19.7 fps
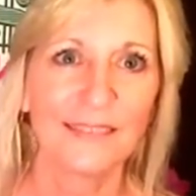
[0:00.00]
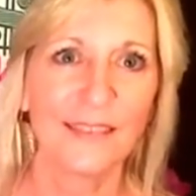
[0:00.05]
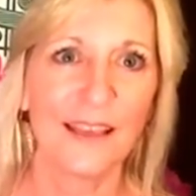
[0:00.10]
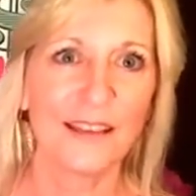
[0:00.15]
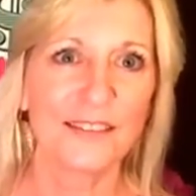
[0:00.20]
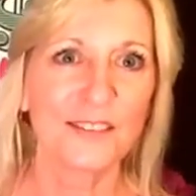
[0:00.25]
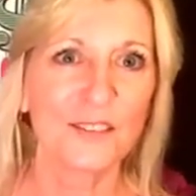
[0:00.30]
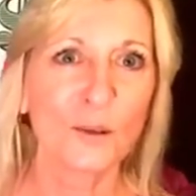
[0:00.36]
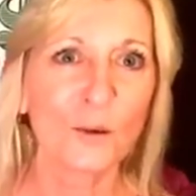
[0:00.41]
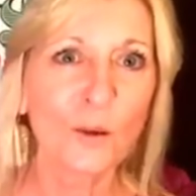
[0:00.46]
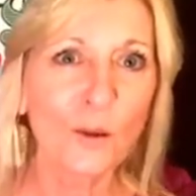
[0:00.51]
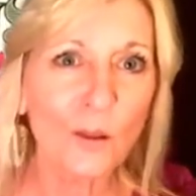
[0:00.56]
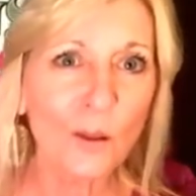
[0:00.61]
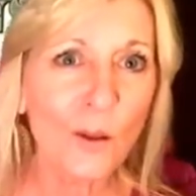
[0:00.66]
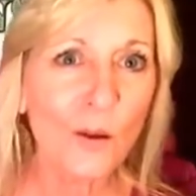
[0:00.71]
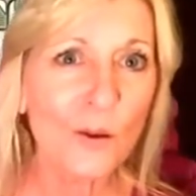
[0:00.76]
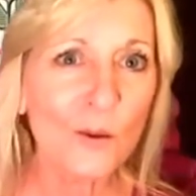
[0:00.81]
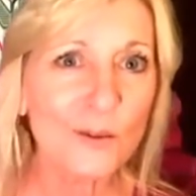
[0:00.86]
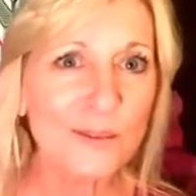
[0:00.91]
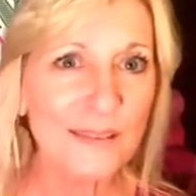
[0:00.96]
That's a
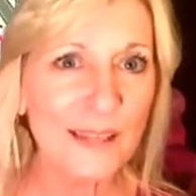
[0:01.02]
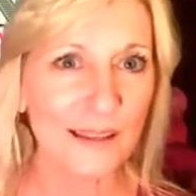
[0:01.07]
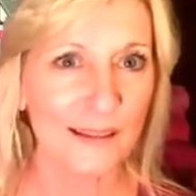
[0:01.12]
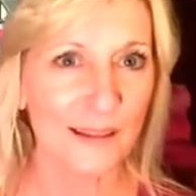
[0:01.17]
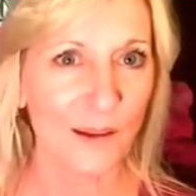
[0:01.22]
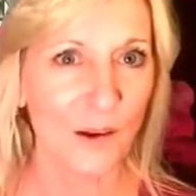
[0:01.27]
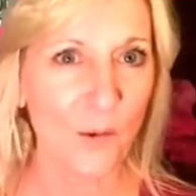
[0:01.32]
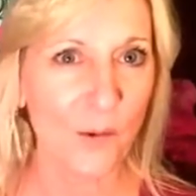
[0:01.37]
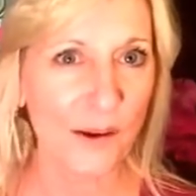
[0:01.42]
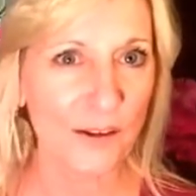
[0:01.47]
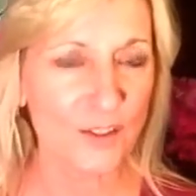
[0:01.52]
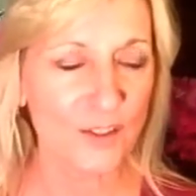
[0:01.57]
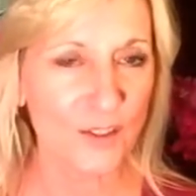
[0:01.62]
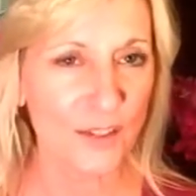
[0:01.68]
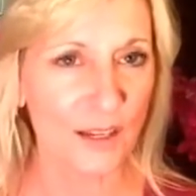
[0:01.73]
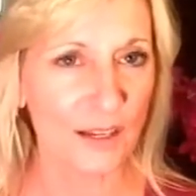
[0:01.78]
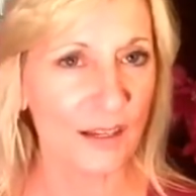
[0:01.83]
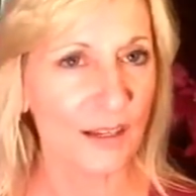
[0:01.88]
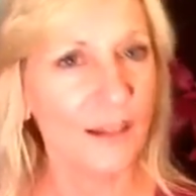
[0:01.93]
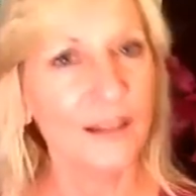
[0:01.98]
close-ended
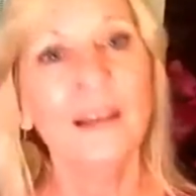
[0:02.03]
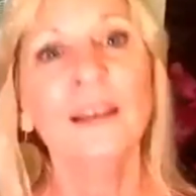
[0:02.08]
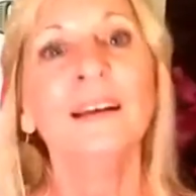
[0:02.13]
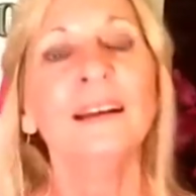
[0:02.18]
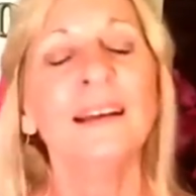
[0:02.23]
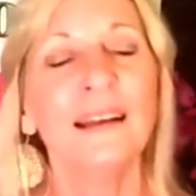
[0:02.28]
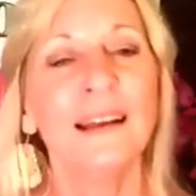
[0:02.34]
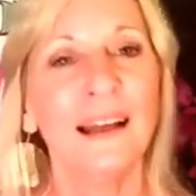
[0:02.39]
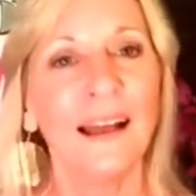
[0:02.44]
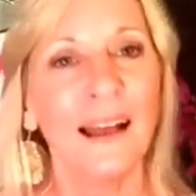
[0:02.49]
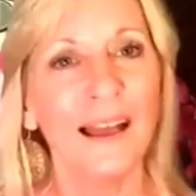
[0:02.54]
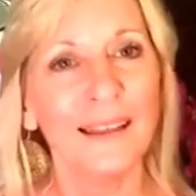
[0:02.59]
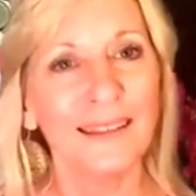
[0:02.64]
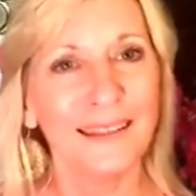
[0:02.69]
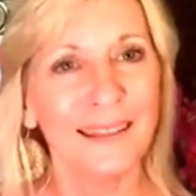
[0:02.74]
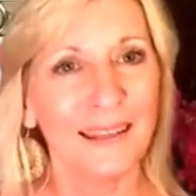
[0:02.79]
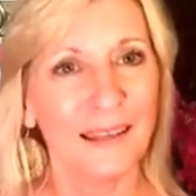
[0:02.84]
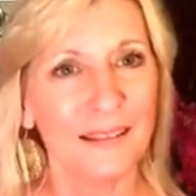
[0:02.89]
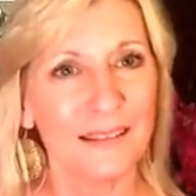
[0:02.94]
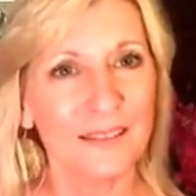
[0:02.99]
question. And
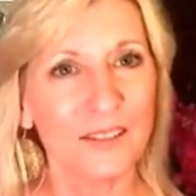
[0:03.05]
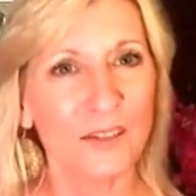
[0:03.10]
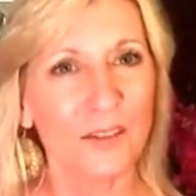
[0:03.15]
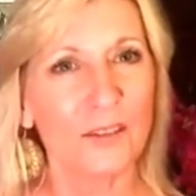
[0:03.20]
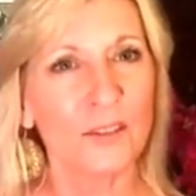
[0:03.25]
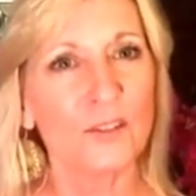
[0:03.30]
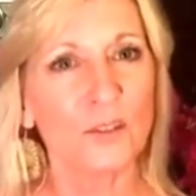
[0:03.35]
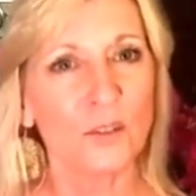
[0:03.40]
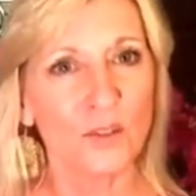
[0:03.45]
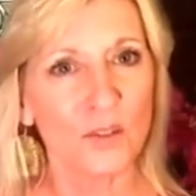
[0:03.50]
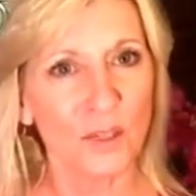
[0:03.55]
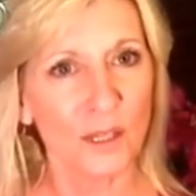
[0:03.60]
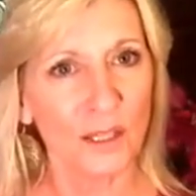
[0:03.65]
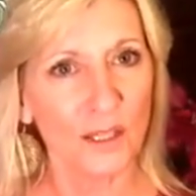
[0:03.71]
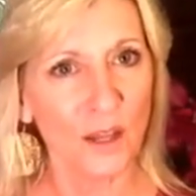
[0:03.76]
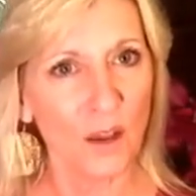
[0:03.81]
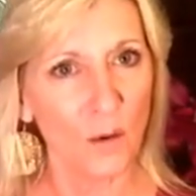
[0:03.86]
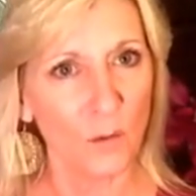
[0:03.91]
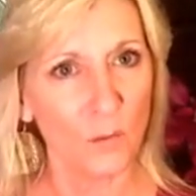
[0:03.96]
the answer is usually no.